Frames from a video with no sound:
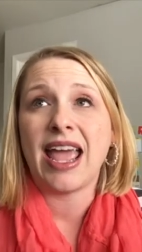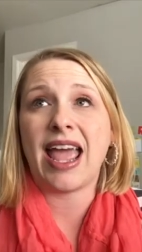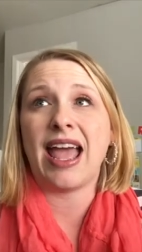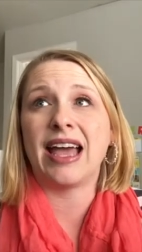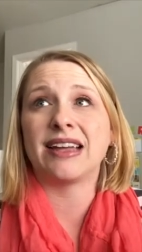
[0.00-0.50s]

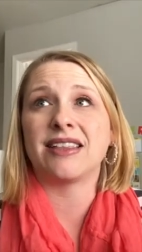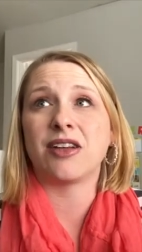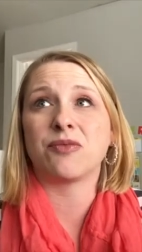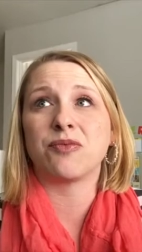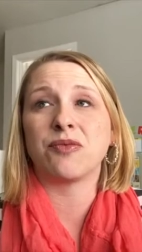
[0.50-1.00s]
and
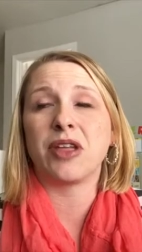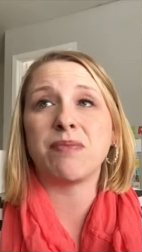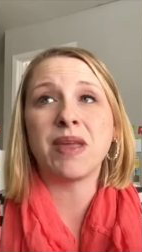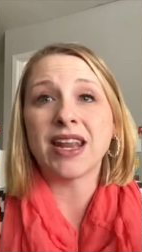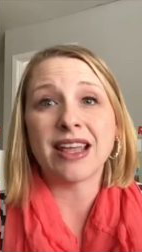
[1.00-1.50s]
then
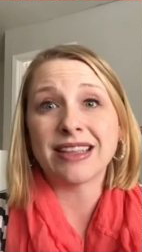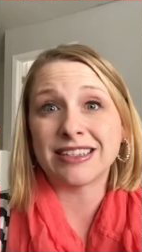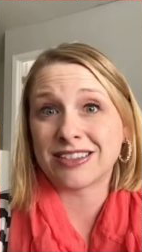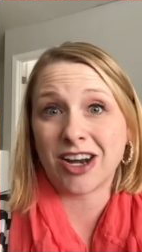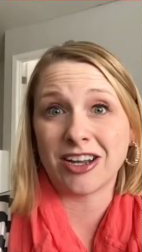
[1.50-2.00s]
immediately
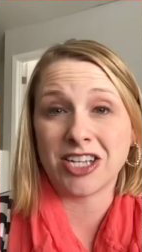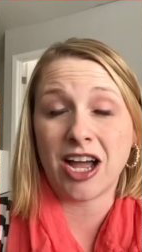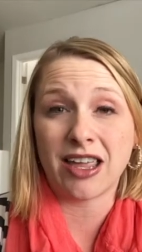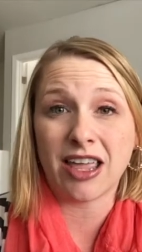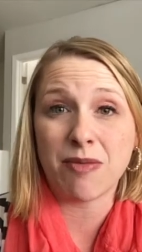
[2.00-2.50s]
started
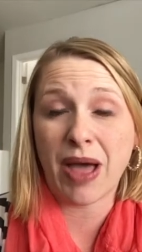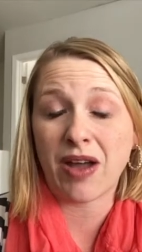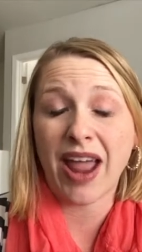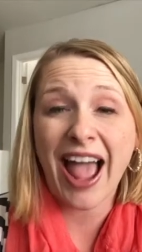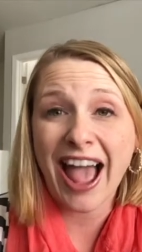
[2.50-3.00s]
talking
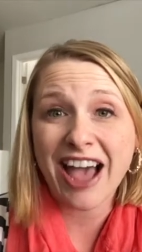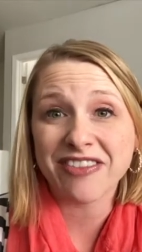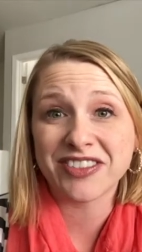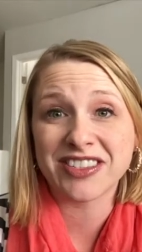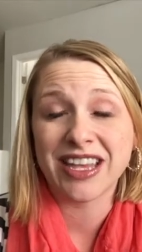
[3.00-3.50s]
about
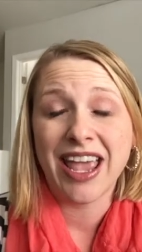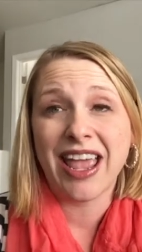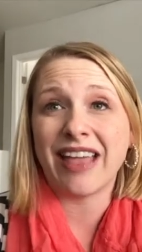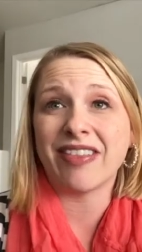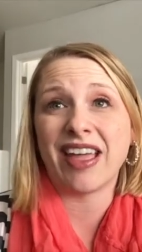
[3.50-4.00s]
halves,
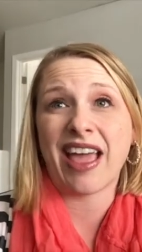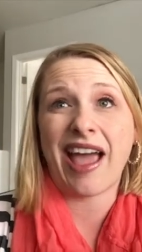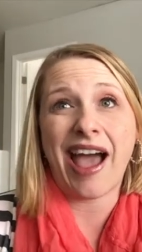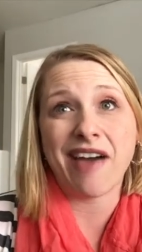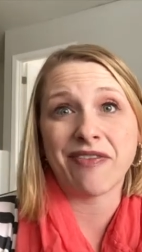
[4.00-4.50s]
and like
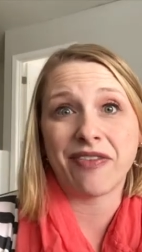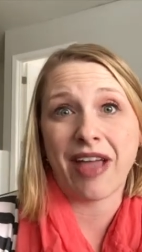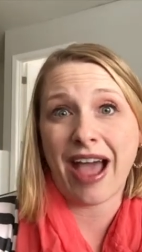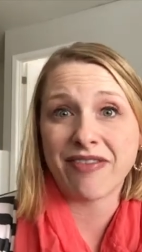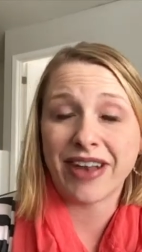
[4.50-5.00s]

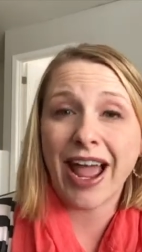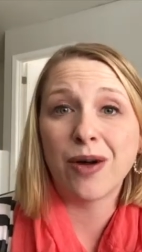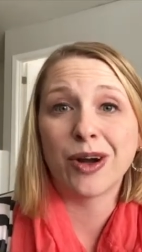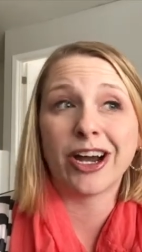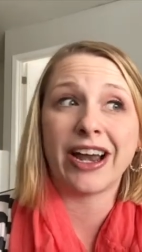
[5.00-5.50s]
half an
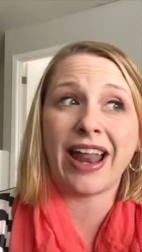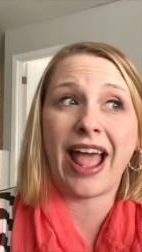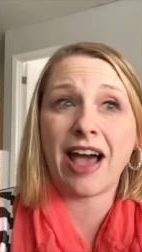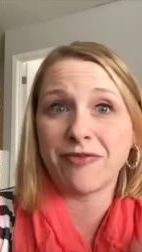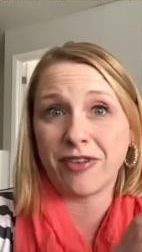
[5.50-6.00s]
hour and
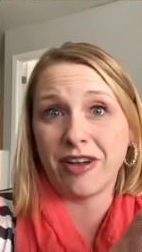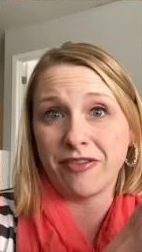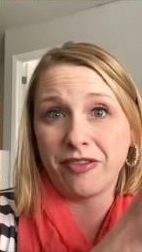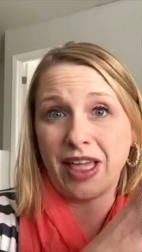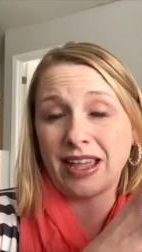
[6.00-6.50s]
half
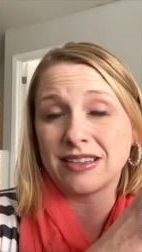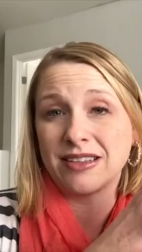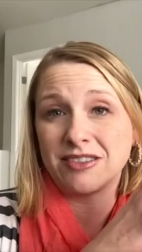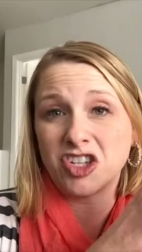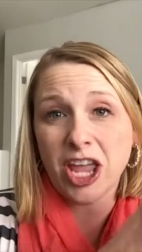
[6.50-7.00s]
of like
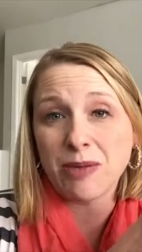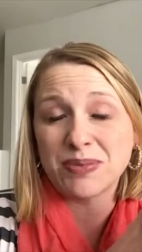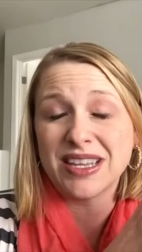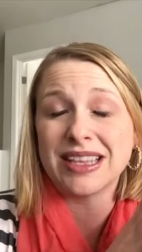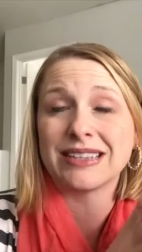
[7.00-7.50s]

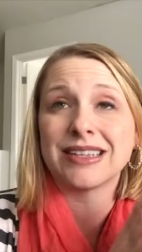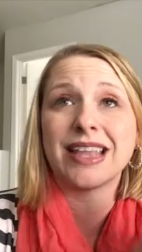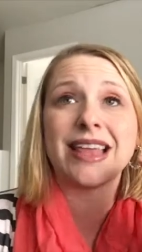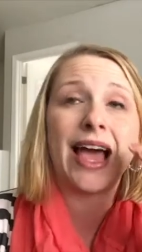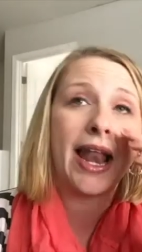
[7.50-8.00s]
shapes and things
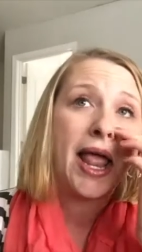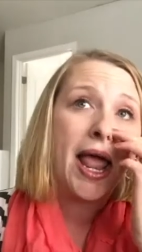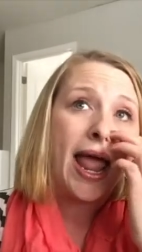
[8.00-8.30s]
like that.